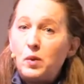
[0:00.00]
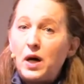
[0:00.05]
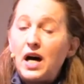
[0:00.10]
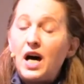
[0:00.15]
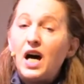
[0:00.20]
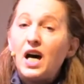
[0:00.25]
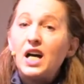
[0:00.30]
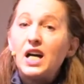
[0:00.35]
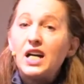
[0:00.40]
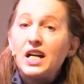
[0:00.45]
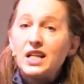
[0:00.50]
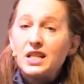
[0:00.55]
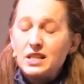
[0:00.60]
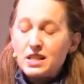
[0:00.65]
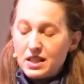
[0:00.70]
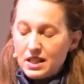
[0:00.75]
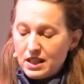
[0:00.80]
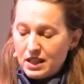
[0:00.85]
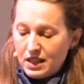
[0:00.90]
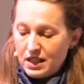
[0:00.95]

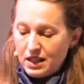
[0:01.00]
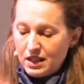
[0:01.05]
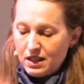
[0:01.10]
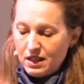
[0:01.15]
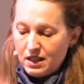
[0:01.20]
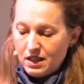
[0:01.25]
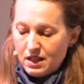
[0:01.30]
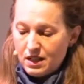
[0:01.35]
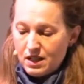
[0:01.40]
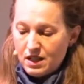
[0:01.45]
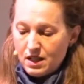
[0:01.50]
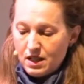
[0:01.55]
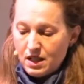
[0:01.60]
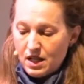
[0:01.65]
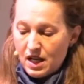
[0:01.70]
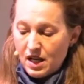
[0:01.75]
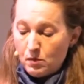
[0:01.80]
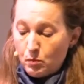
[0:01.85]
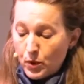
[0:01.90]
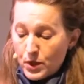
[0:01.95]
behind
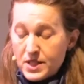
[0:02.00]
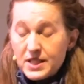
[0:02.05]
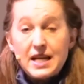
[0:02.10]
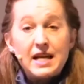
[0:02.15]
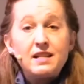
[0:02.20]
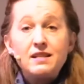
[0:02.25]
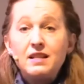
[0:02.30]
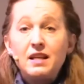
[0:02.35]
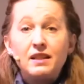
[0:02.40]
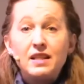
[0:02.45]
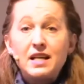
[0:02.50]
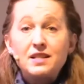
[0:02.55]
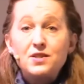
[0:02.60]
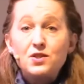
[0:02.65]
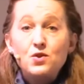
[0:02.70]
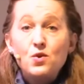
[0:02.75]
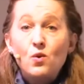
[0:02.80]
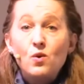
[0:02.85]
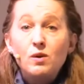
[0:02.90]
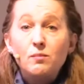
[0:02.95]
and pretend that
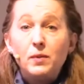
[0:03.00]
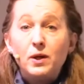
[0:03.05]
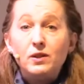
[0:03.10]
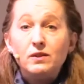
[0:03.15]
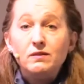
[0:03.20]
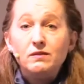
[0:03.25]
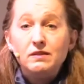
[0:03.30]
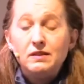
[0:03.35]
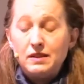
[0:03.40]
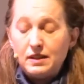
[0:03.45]
that's normal.